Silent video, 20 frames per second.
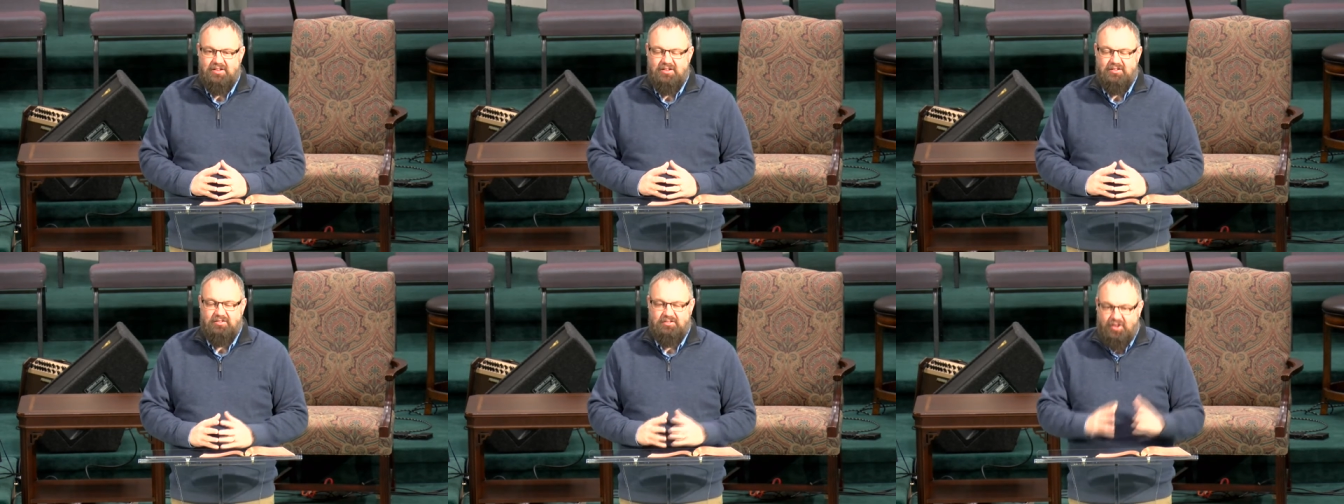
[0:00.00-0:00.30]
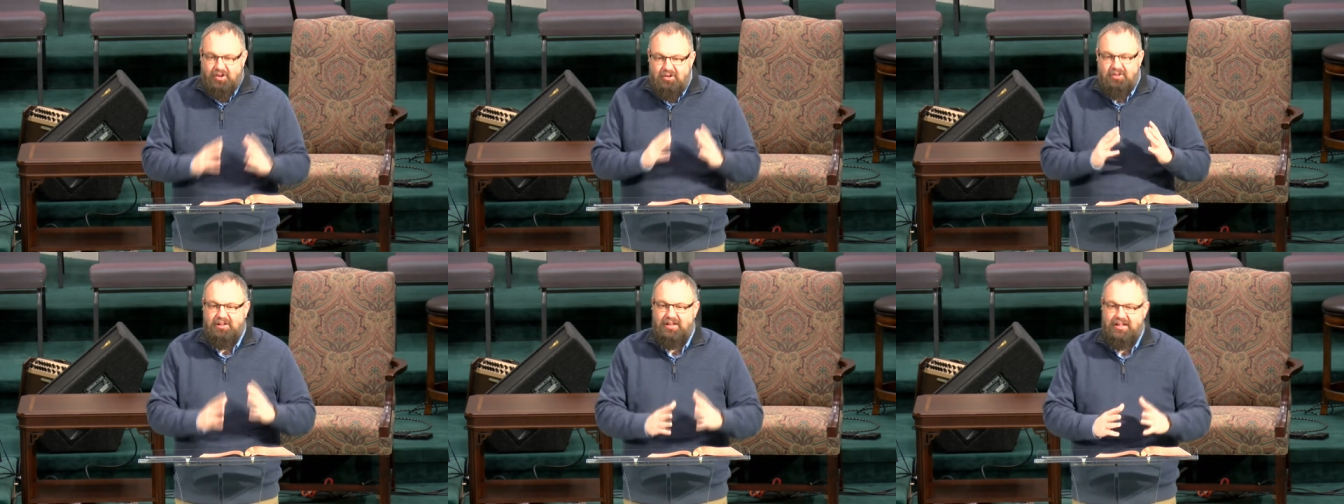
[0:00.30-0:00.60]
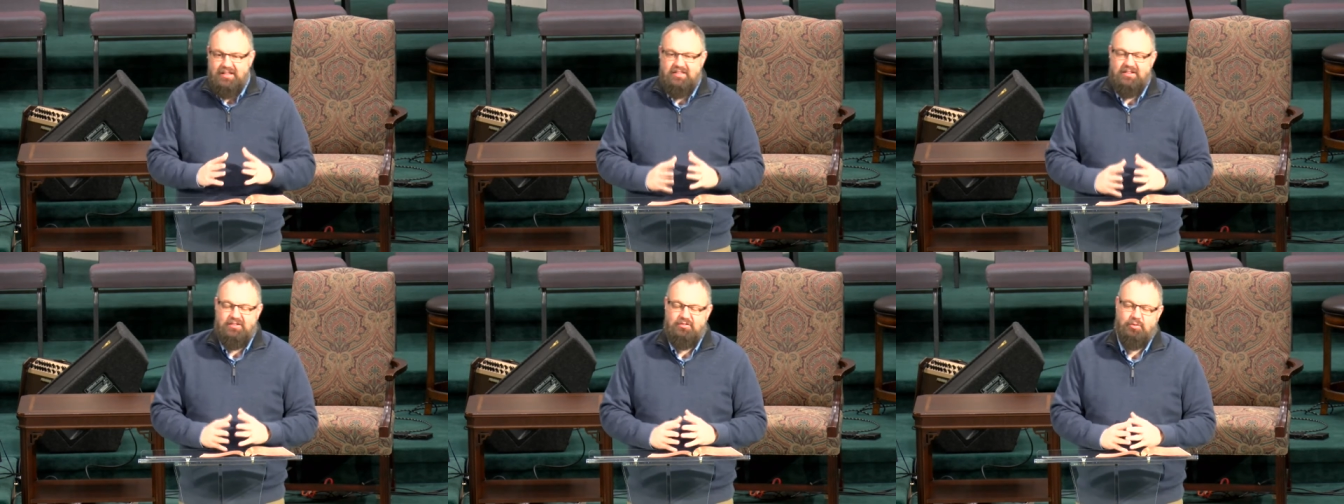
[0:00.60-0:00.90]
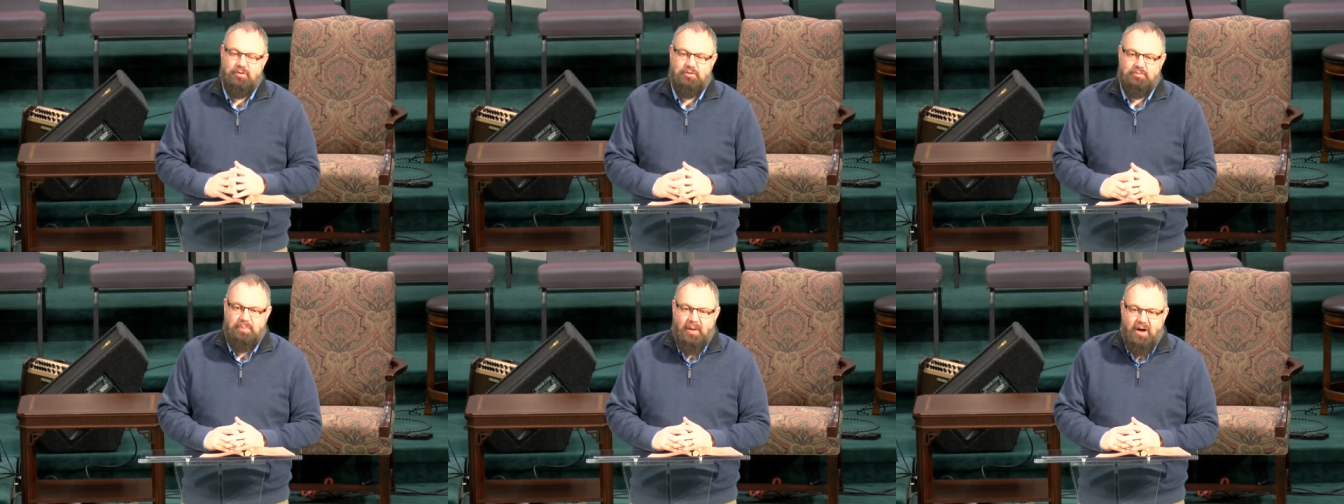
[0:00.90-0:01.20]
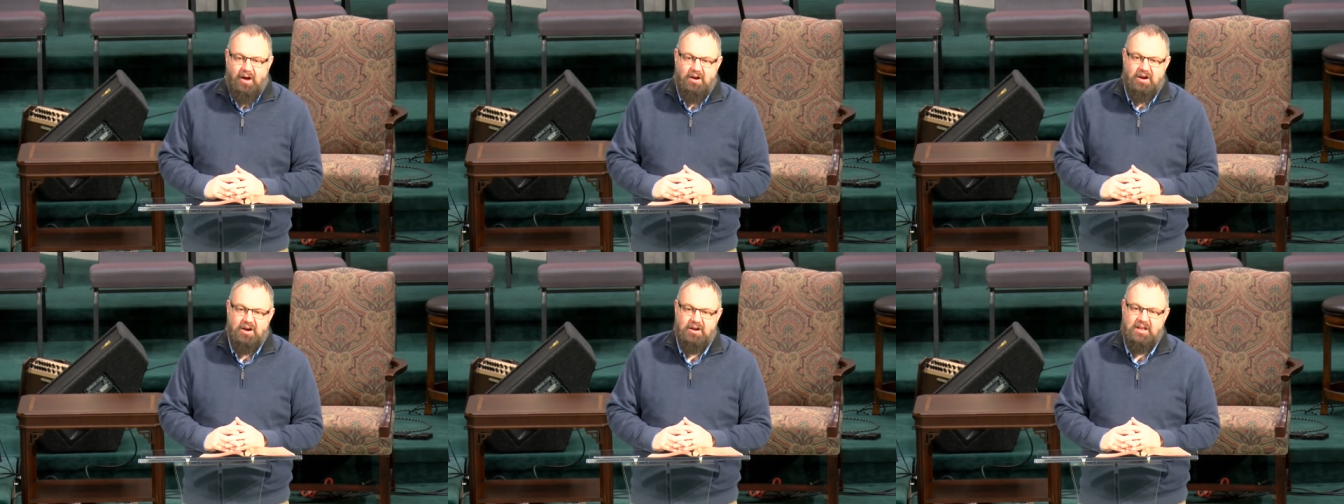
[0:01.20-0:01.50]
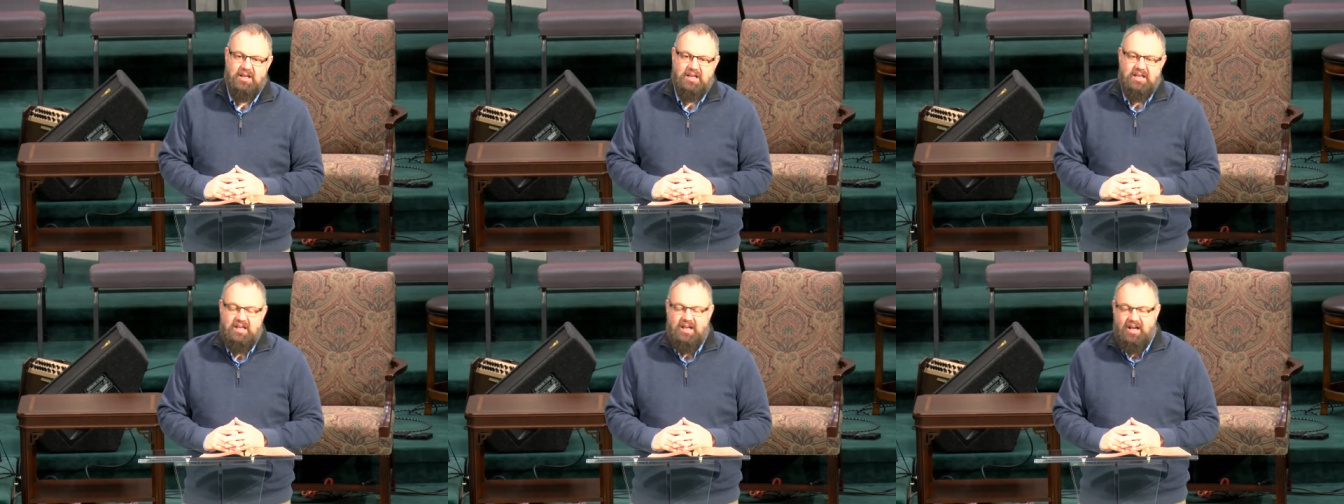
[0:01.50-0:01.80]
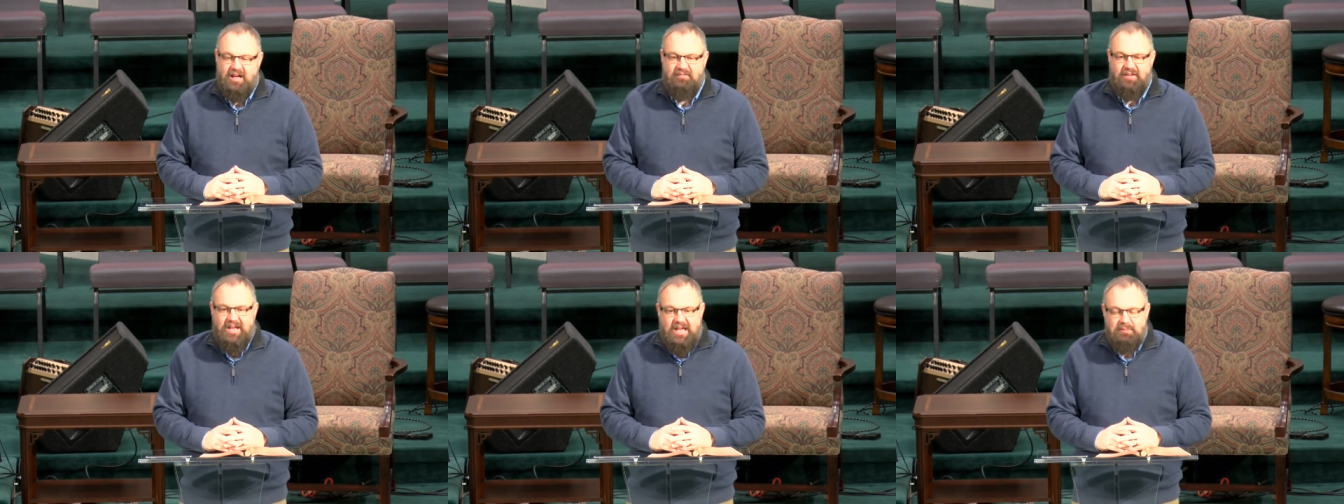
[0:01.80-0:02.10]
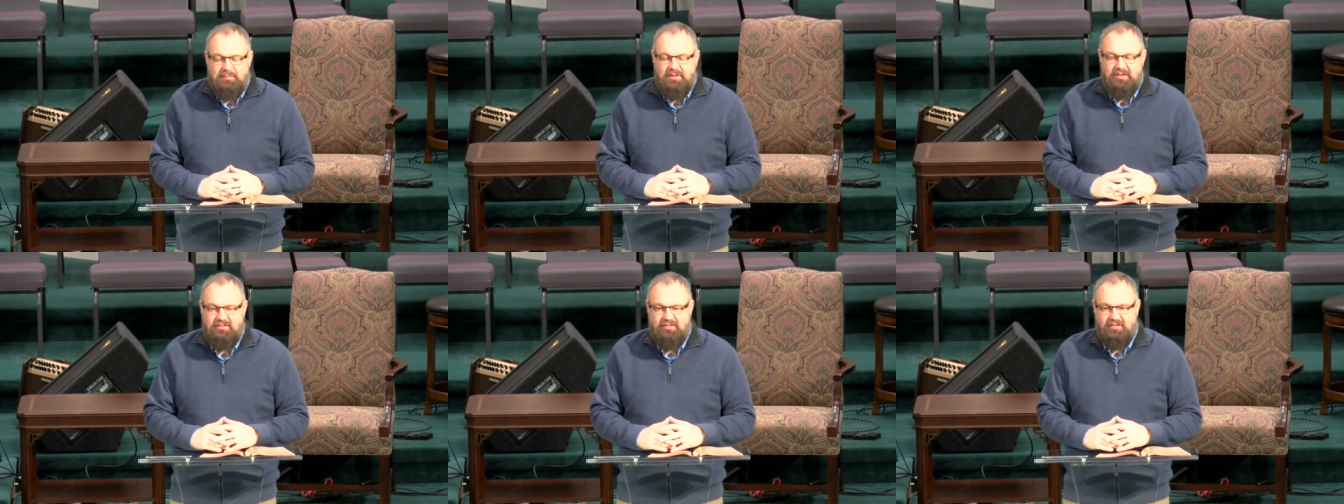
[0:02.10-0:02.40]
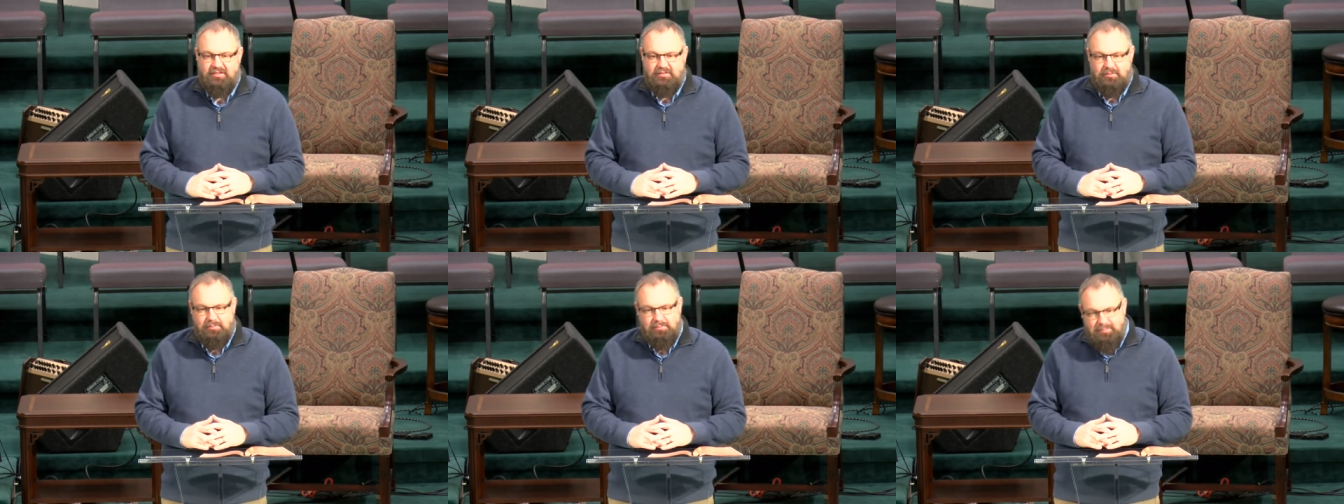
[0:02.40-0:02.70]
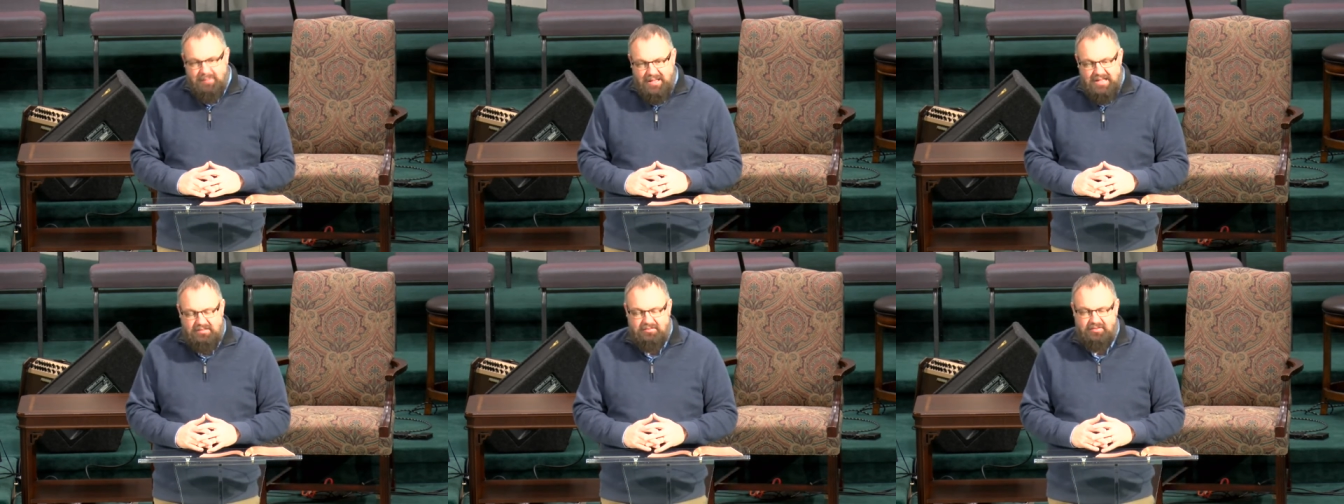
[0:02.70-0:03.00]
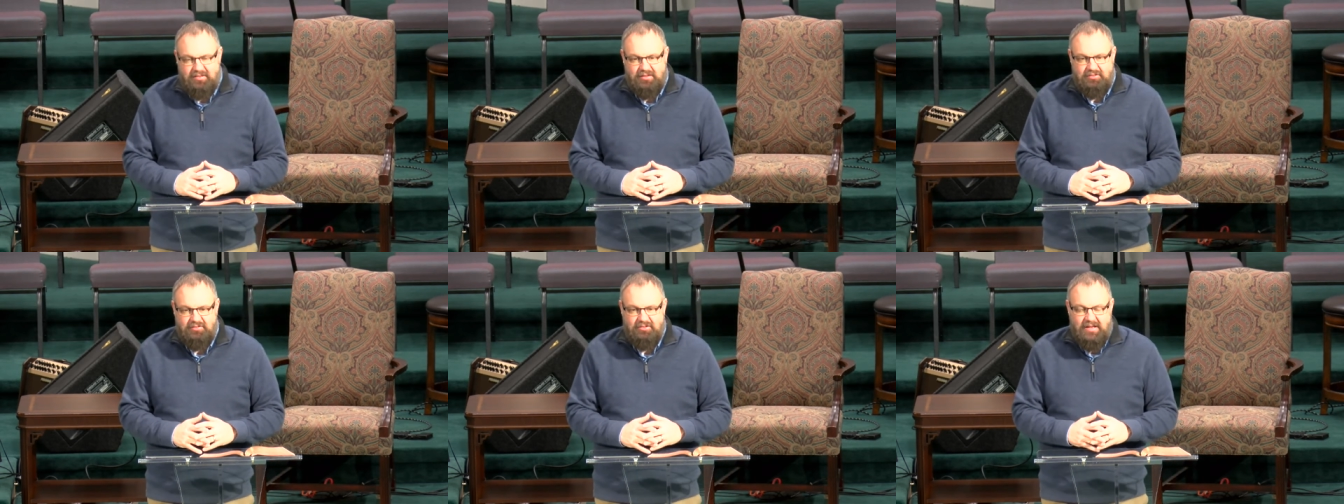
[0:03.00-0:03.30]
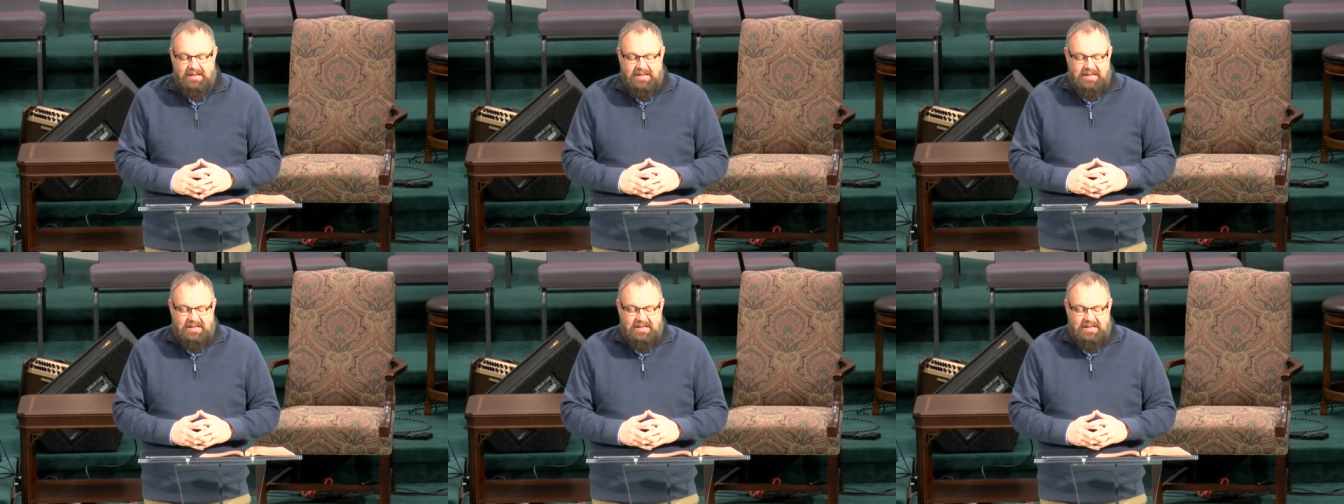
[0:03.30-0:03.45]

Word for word: Certainly, this was part of Amos's message.